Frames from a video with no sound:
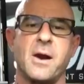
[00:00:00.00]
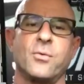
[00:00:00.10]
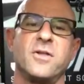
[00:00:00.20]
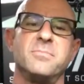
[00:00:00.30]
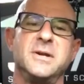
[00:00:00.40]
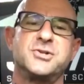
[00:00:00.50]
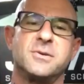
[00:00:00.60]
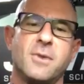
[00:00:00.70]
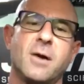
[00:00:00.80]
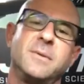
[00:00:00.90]
bear with me,
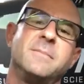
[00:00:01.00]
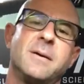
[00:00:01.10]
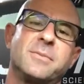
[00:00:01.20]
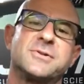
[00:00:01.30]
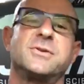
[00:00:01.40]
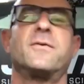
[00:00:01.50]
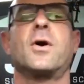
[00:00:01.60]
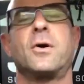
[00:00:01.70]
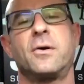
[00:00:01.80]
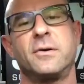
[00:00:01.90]
Gym Army members who've
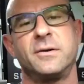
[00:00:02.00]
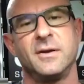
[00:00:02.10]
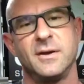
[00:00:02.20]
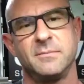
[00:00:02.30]
heard